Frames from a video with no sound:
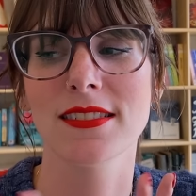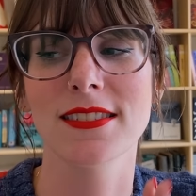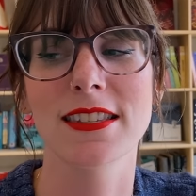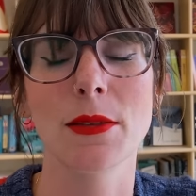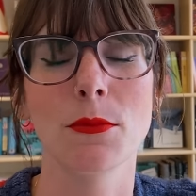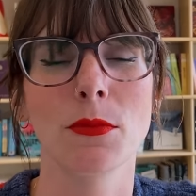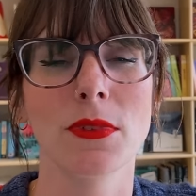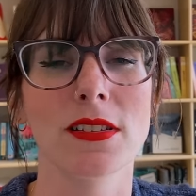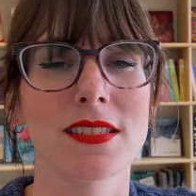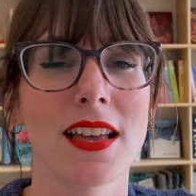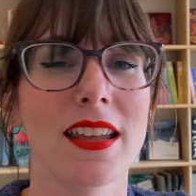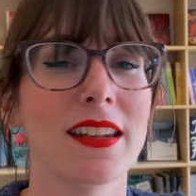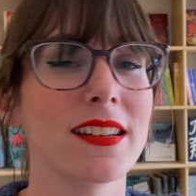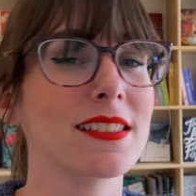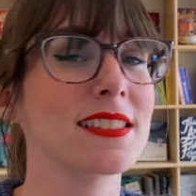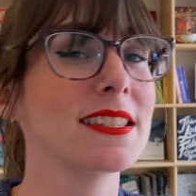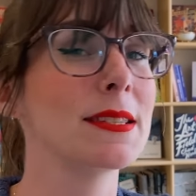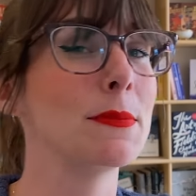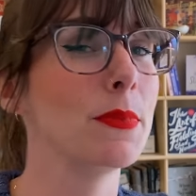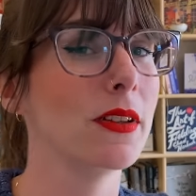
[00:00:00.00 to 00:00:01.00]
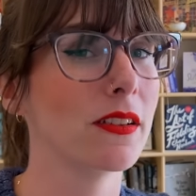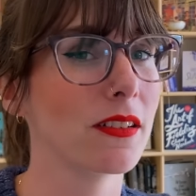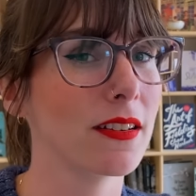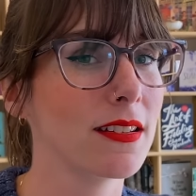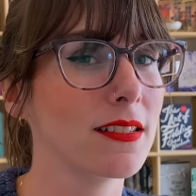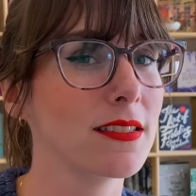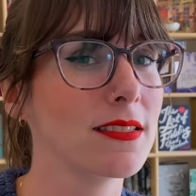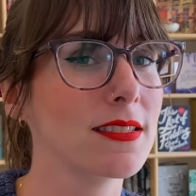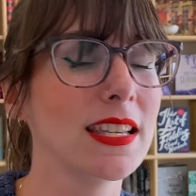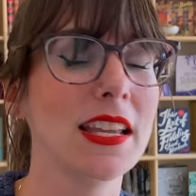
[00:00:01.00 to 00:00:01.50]
seamless an
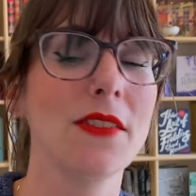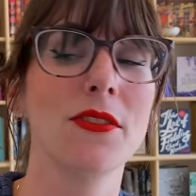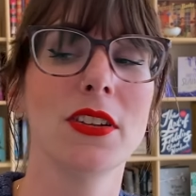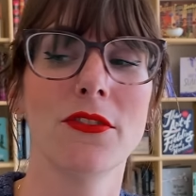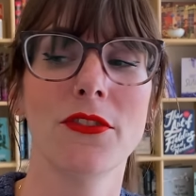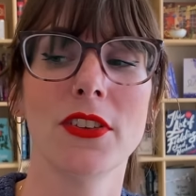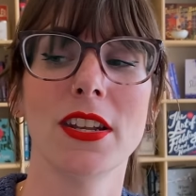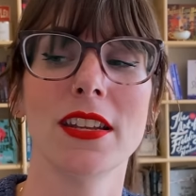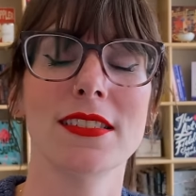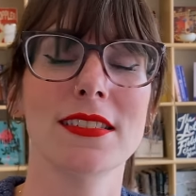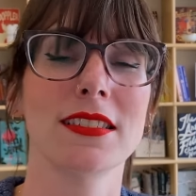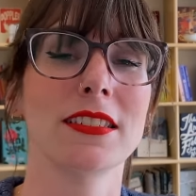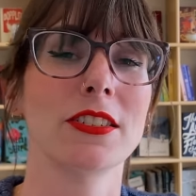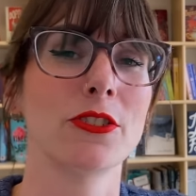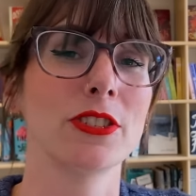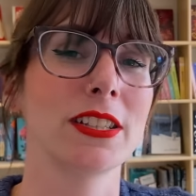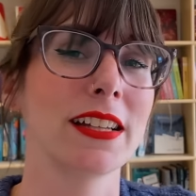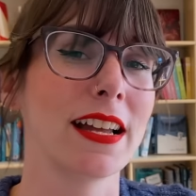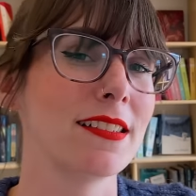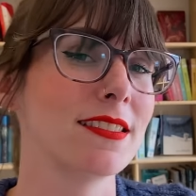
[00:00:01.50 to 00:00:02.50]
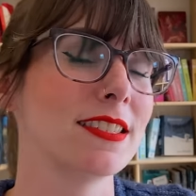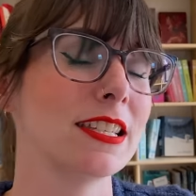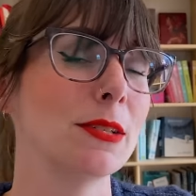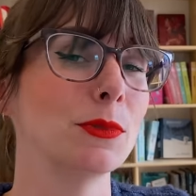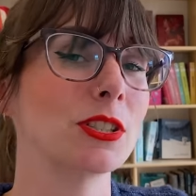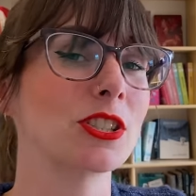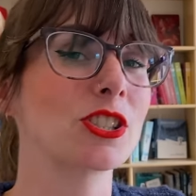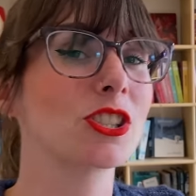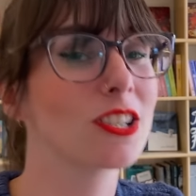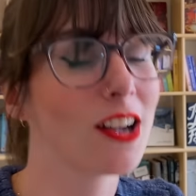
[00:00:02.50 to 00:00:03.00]
experience, even if it is literally a
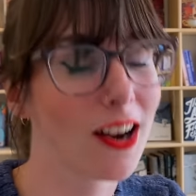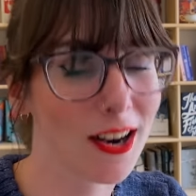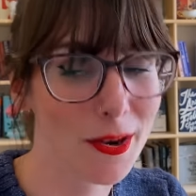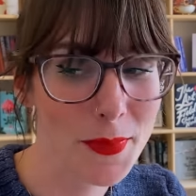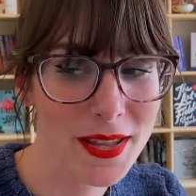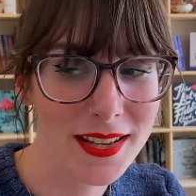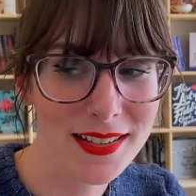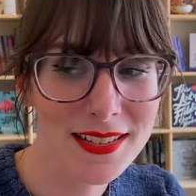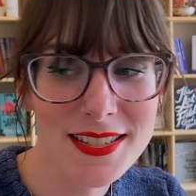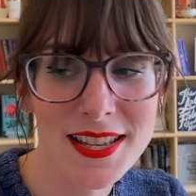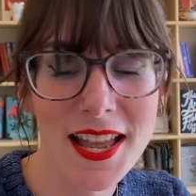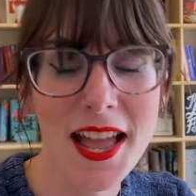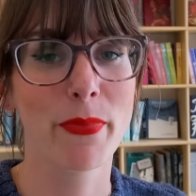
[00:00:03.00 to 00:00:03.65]
seamless garment,